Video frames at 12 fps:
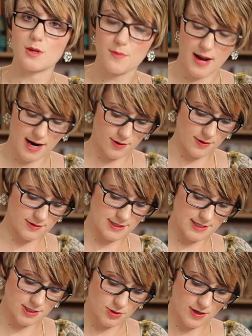backgrounds and
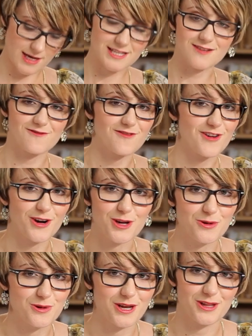it dries very
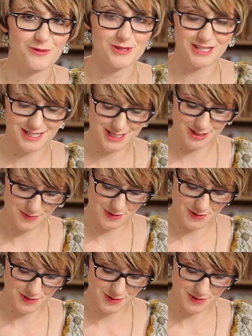quickly, which is so